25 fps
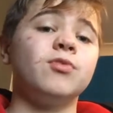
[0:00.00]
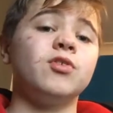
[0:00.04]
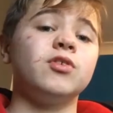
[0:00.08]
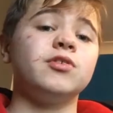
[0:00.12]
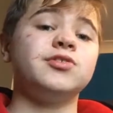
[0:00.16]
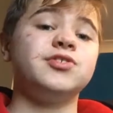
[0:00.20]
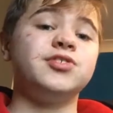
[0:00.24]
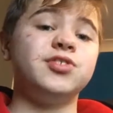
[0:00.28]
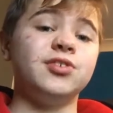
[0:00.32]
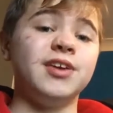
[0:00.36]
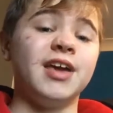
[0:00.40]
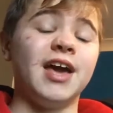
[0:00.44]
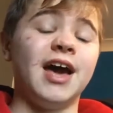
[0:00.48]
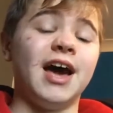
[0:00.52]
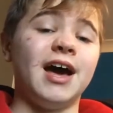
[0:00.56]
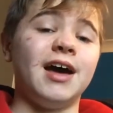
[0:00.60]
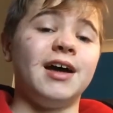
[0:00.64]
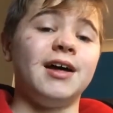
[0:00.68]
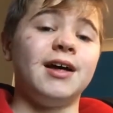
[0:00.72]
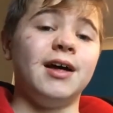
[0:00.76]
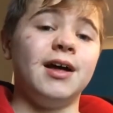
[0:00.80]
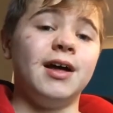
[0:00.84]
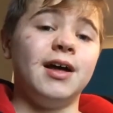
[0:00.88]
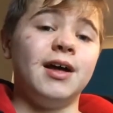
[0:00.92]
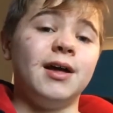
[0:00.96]
So yeah,
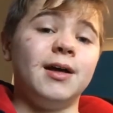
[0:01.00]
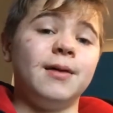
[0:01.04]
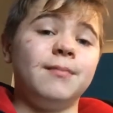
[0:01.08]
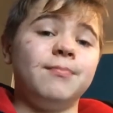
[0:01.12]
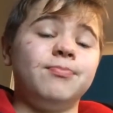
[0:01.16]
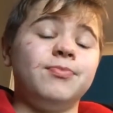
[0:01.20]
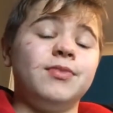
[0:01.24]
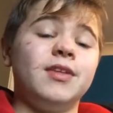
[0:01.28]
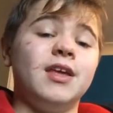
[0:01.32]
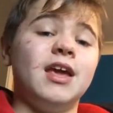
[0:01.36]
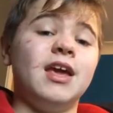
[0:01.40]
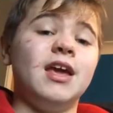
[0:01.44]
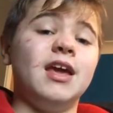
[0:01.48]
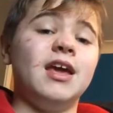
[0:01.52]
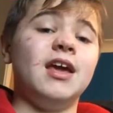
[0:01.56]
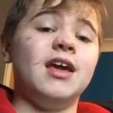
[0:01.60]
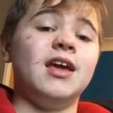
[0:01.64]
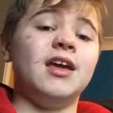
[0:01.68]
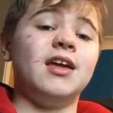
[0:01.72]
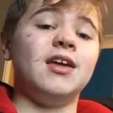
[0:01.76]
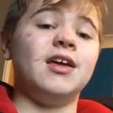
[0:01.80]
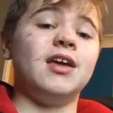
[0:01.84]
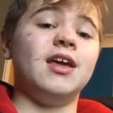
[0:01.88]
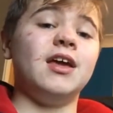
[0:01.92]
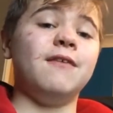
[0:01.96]

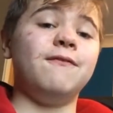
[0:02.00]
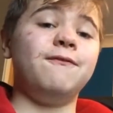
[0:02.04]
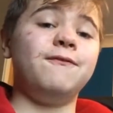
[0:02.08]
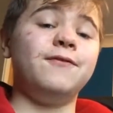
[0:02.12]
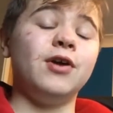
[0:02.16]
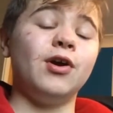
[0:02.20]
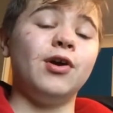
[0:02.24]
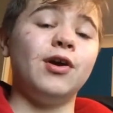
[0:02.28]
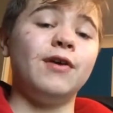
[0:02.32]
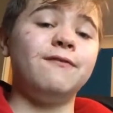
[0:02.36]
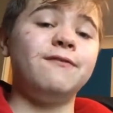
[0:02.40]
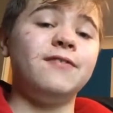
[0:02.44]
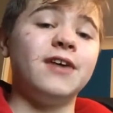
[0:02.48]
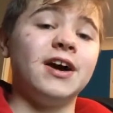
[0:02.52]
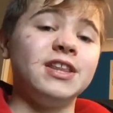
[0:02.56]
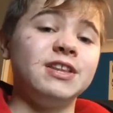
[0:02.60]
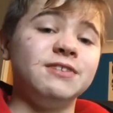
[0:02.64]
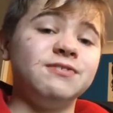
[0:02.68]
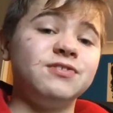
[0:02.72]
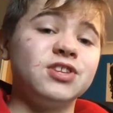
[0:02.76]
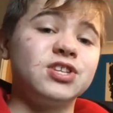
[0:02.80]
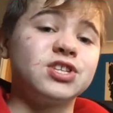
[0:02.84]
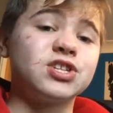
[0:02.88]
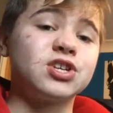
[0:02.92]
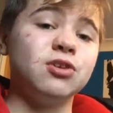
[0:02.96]
if you're a fan
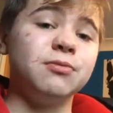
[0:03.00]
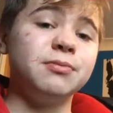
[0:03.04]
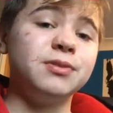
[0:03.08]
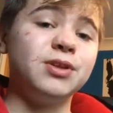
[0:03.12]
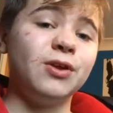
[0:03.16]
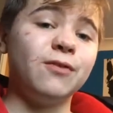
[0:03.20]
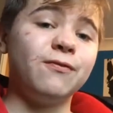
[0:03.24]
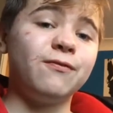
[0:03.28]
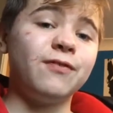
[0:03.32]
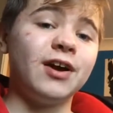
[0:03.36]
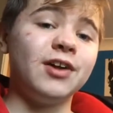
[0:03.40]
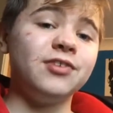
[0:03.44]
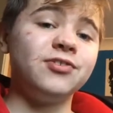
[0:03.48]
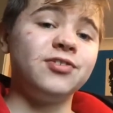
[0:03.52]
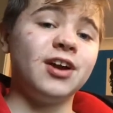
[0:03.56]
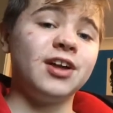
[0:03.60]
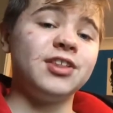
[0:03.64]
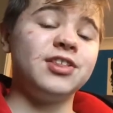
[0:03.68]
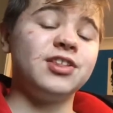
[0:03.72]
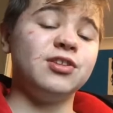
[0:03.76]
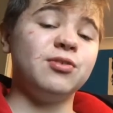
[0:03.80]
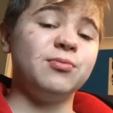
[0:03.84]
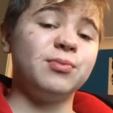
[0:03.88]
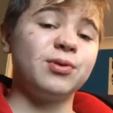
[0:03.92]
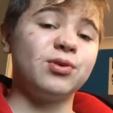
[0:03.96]
of the Scooby-Doo
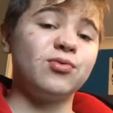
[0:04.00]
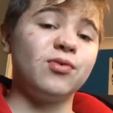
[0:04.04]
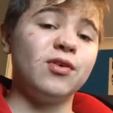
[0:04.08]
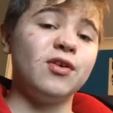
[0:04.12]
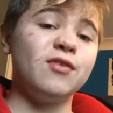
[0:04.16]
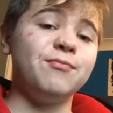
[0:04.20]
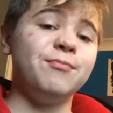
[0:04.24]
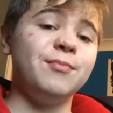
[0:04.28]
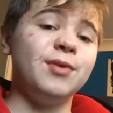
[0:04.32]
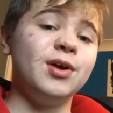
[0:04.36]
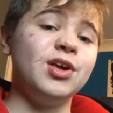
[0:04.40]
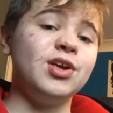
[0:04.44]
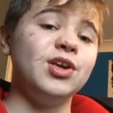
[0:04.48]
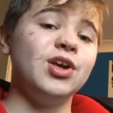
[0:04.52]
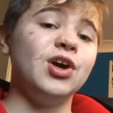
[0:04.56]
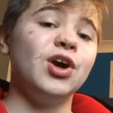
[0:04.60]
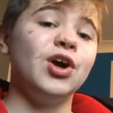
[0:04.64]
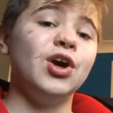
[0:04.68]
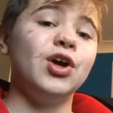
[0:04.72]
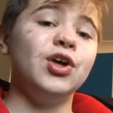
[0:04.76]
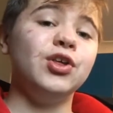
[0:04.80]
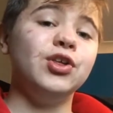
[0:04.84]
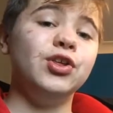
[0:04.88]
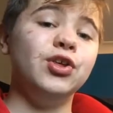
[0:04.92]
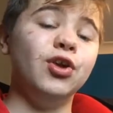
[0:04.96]
franchise and you agree with me,
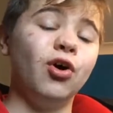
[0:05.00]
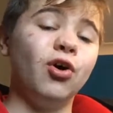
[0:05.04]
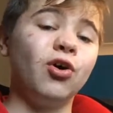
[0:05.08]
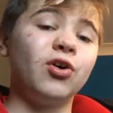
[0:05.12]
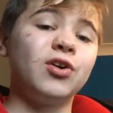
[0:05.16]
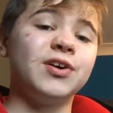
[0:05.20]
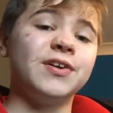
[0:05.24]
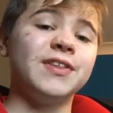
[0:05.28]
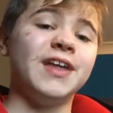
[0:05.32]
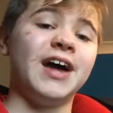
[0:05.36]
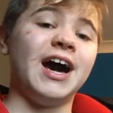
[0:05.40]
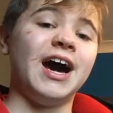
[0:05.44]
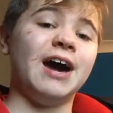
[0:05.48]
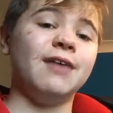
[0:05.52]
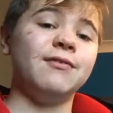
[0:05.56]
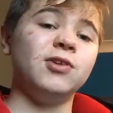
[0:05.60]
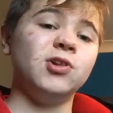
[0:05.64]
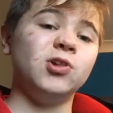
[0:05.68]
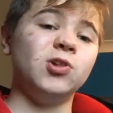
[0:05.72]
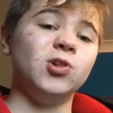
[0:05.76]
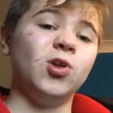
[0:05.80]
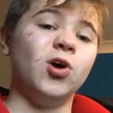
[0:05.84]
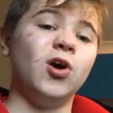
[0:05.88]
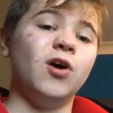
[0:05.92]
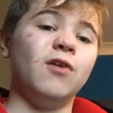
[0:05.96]
you're gonna have a
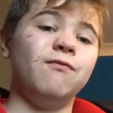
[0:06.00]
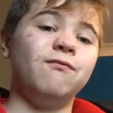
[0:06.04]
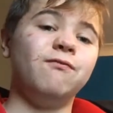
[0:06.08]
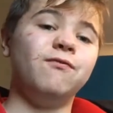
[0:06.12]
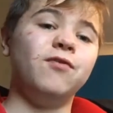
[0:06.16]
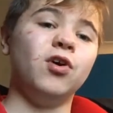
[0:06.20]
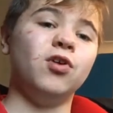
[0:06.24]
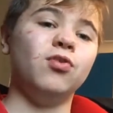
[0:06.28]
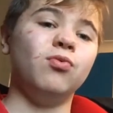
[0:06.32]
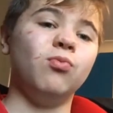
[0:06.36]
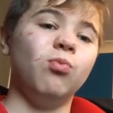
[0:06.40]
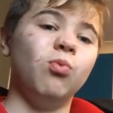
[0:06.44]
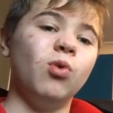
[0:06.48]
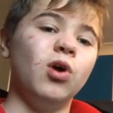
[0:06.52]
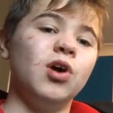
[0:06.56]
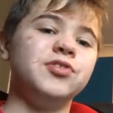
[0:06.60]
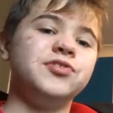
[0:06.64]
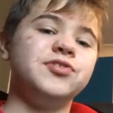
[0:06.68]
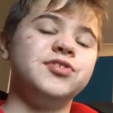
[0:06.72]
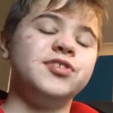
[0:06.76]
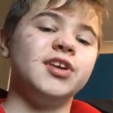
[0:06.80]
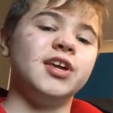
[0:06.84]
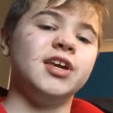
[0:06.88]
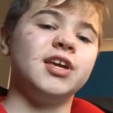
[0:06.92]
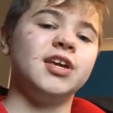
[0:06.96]
lot of fun
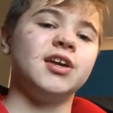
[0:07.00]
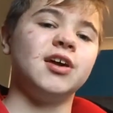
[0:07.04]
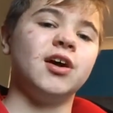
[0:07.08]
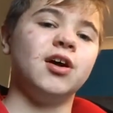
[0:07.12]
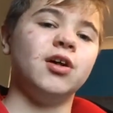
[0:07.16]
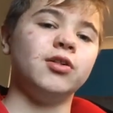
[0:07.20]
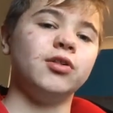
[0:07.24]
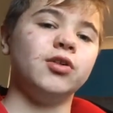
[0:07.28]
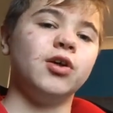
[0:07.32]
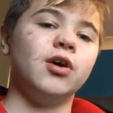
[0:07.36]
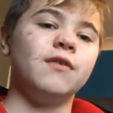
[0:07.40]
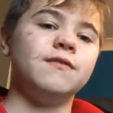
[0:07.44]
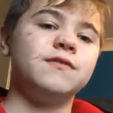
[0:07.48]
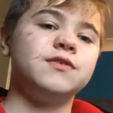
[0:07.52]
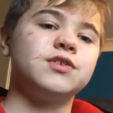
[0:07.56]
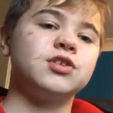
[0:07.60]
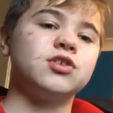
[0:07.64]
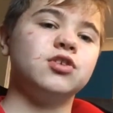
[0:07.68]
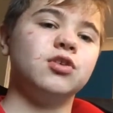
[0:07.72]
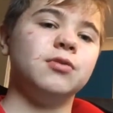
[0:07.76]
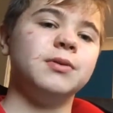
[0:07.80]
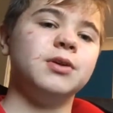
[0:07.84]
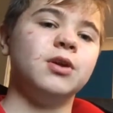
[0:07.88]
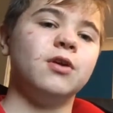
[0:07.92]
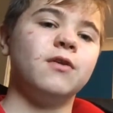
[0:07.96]
watching a lot of
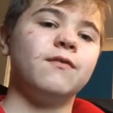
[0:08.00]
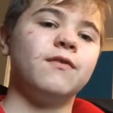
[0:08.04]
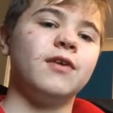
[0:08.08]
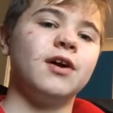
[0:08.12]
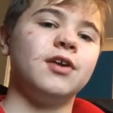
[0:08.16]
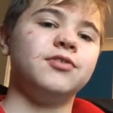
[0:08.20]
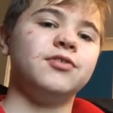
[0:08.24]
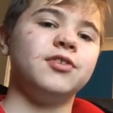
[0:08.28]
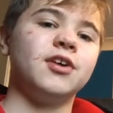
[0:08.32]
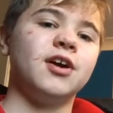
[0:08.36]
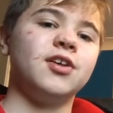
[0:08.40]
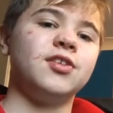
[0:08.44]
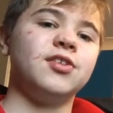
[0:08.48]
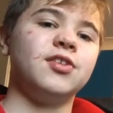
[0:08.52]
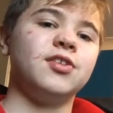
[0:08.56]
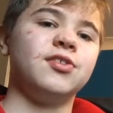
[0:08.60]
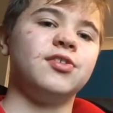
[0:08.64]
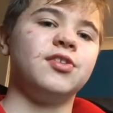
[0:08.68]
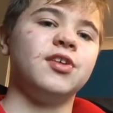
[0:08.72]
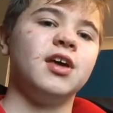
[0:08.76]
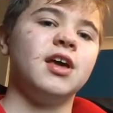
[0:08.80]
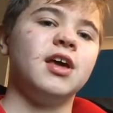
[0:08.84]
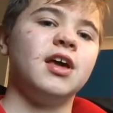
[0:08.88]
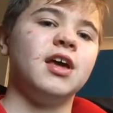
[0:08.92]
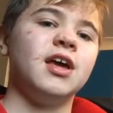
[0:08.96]
Scooby-Doo franchises.